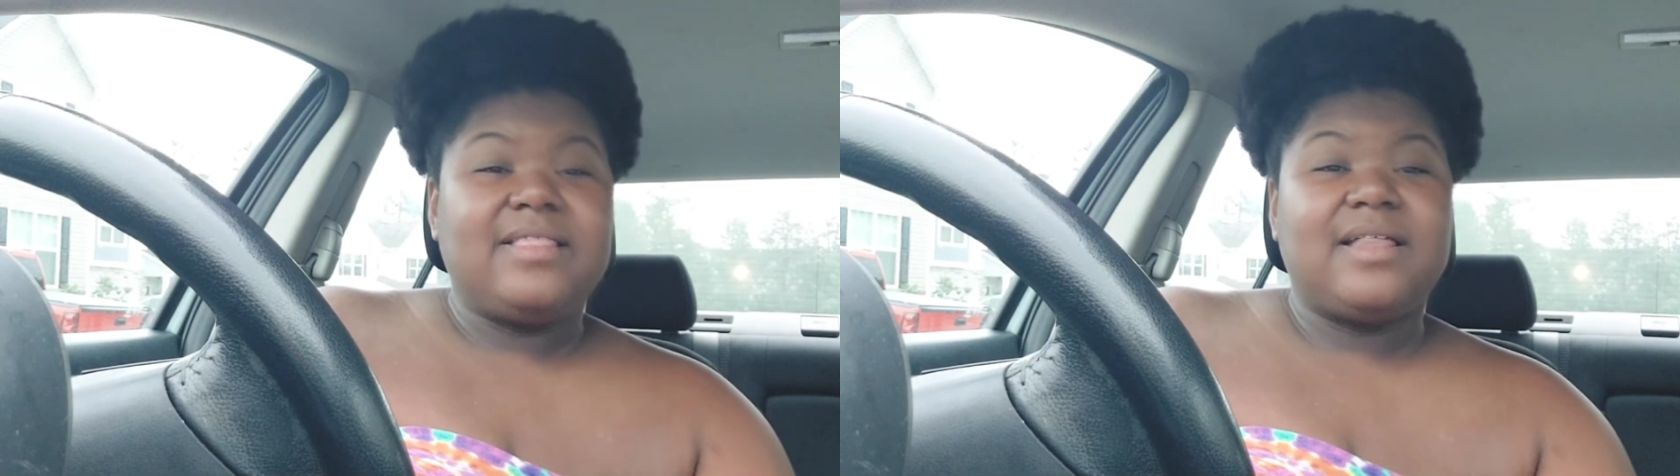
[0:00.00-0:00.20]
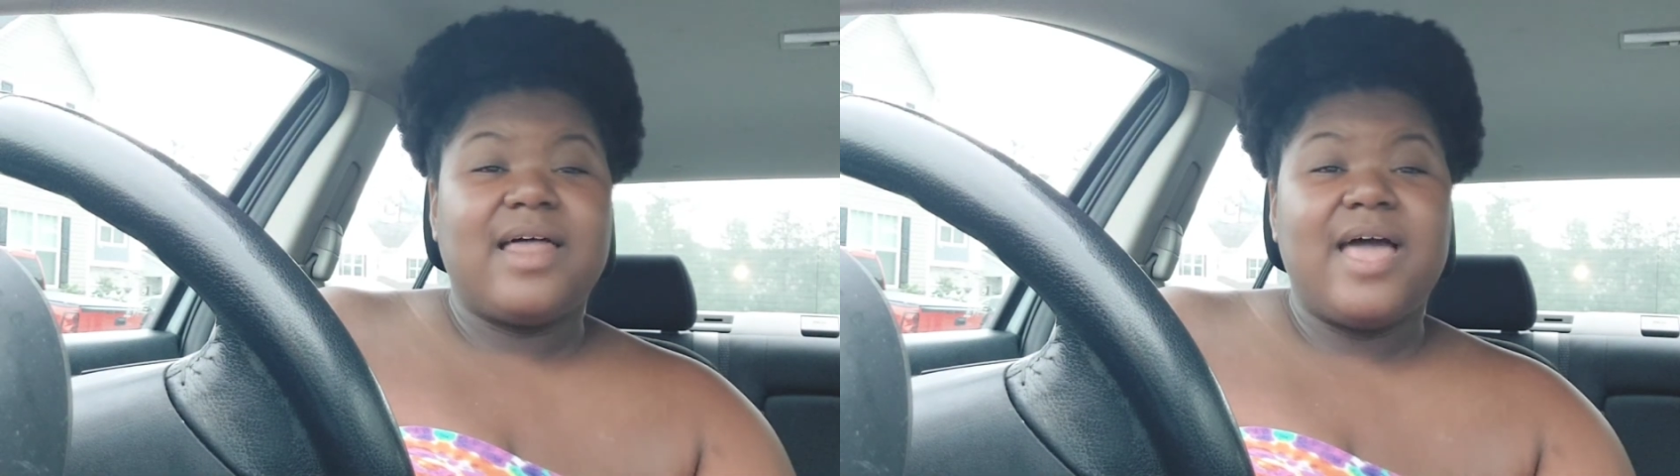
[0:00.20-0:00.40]

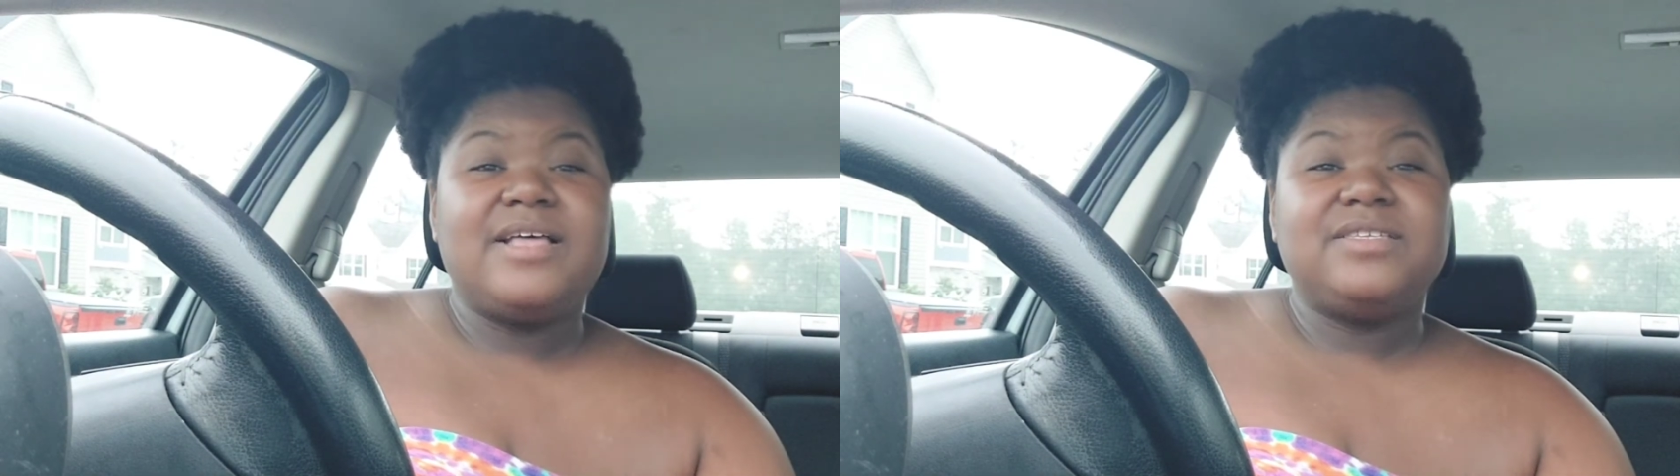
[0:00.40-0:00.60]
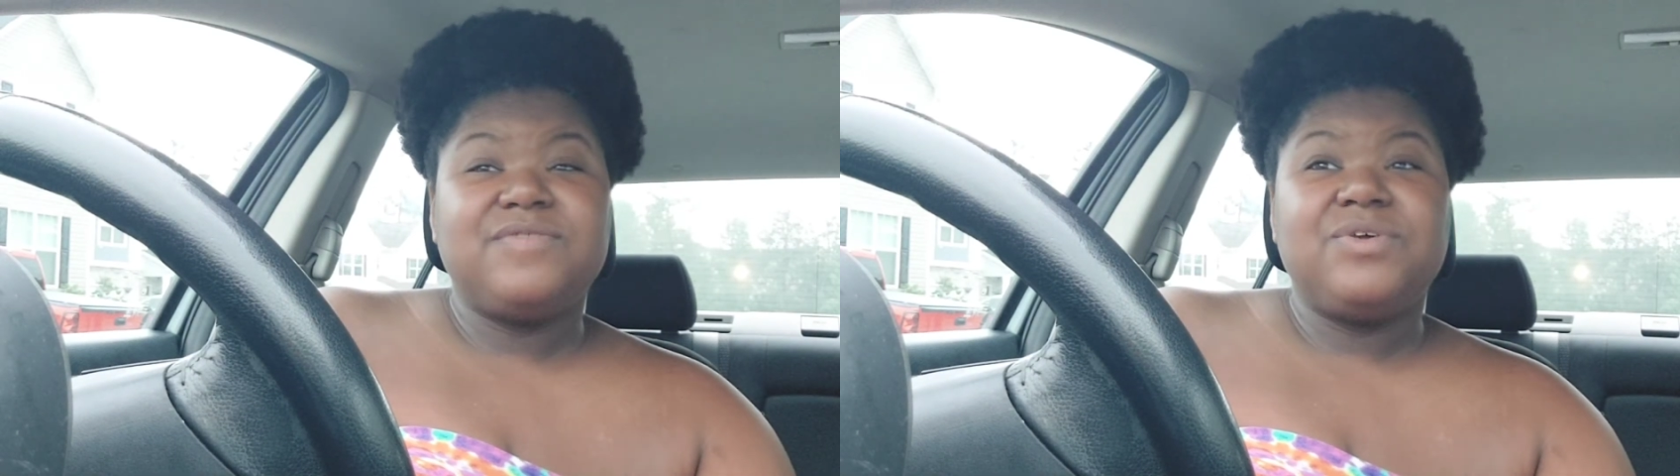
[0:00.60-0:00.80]
the
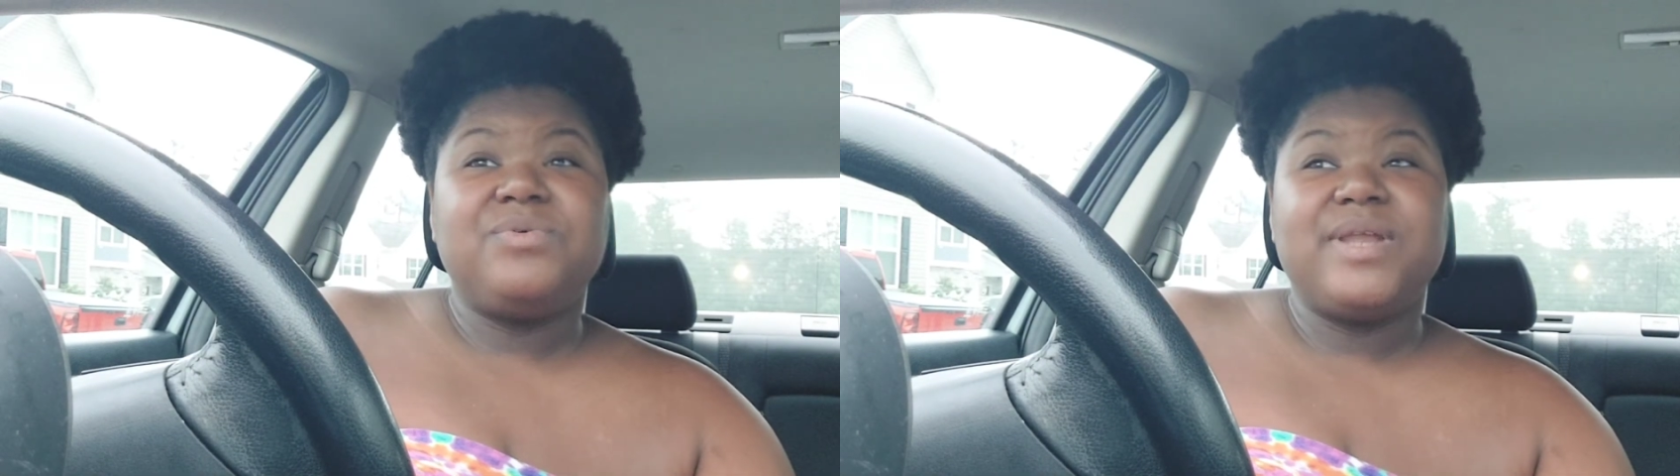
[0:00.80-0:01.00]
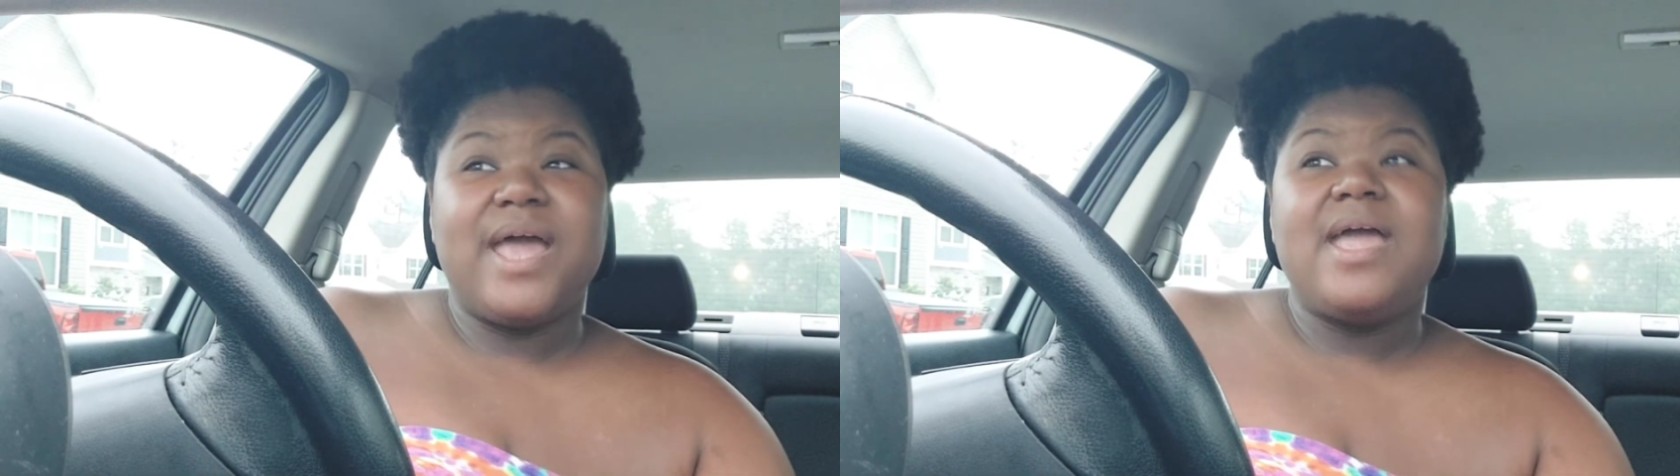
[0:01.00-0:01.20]
last few
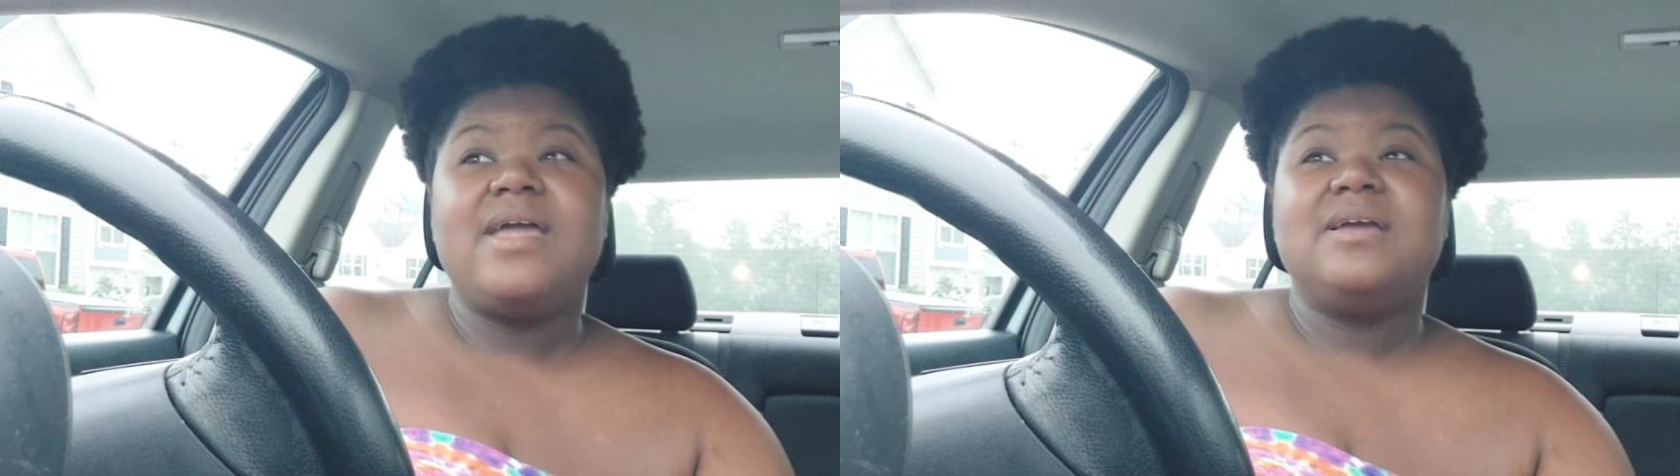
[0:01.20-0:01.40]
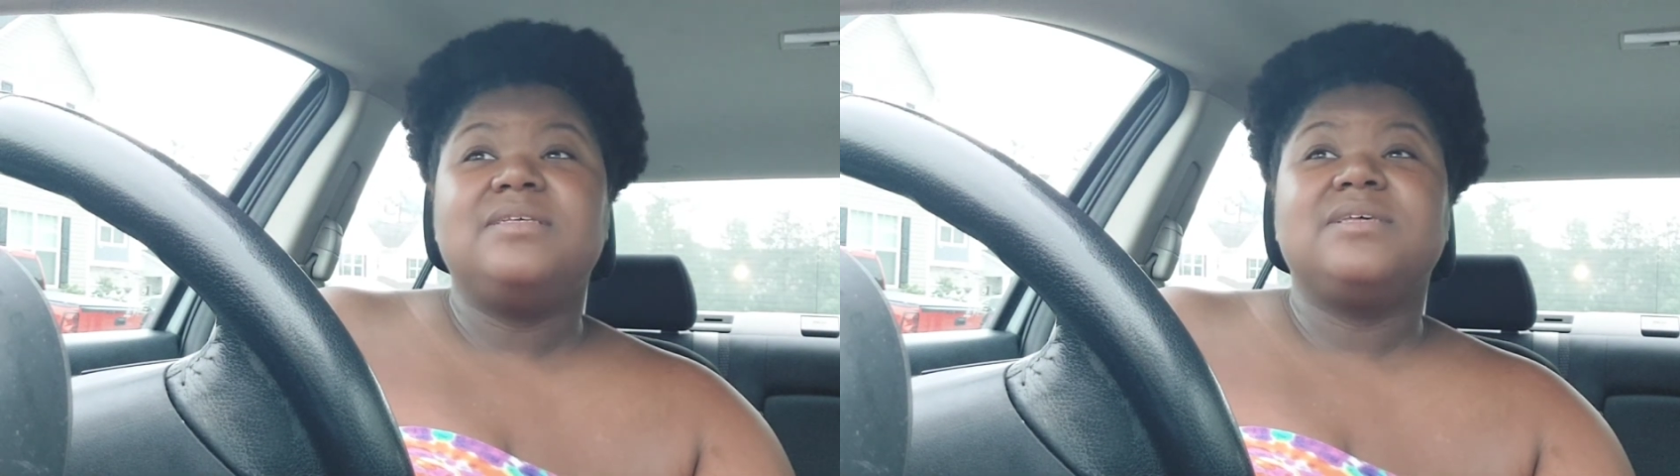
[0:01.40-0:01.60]

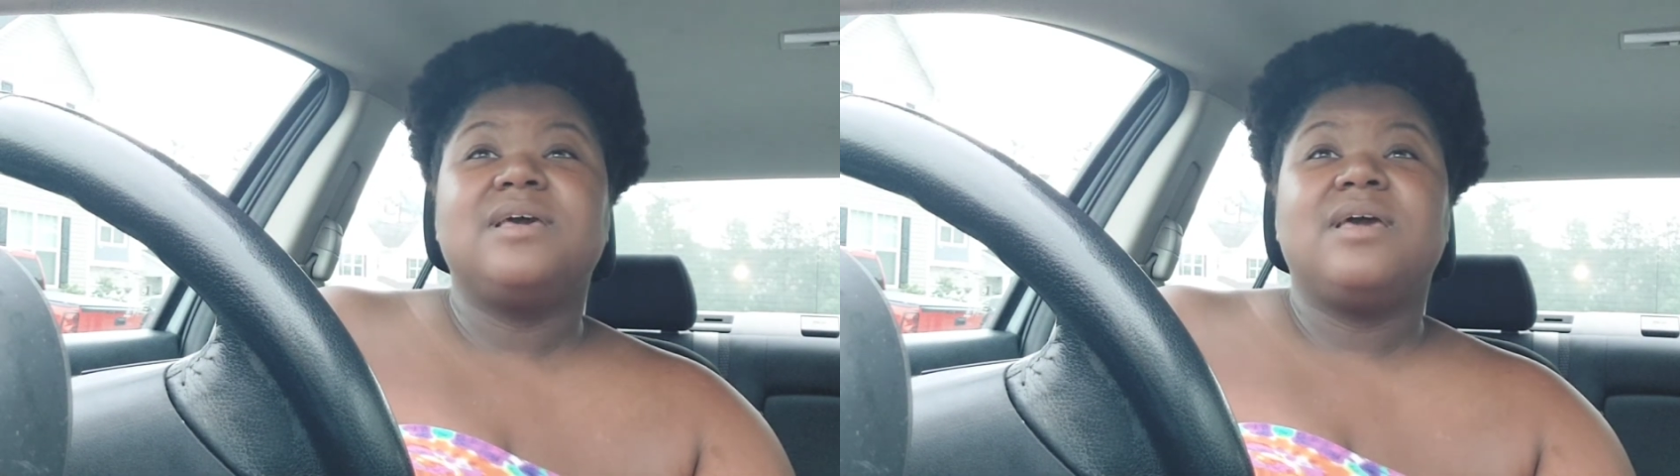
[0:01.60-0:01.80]
days,